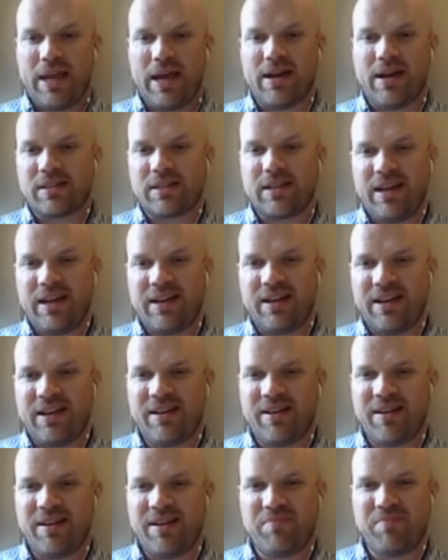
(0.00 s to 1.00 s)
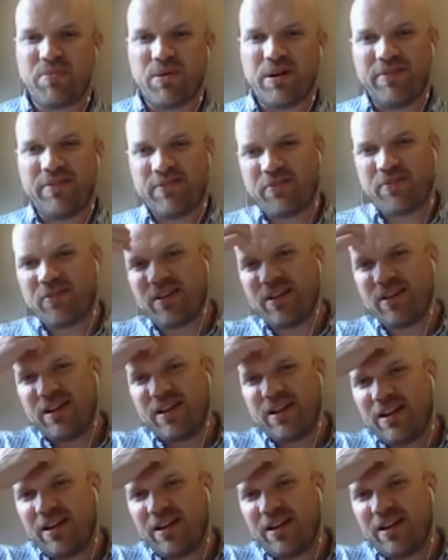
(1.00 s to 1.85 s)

So yes, in brief,